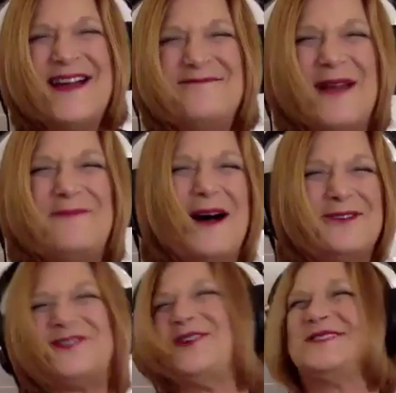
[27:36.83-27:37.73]
My
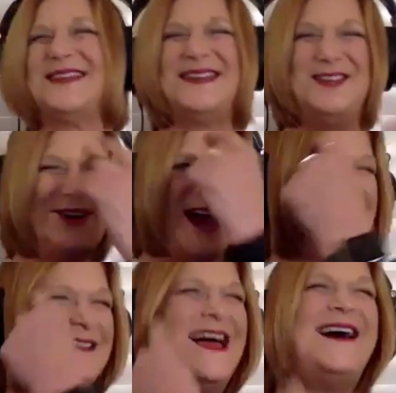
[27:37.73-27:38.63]
publisher's like, you got
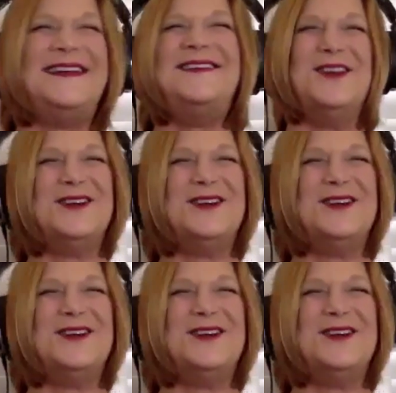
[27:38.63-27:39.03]
a lot in you.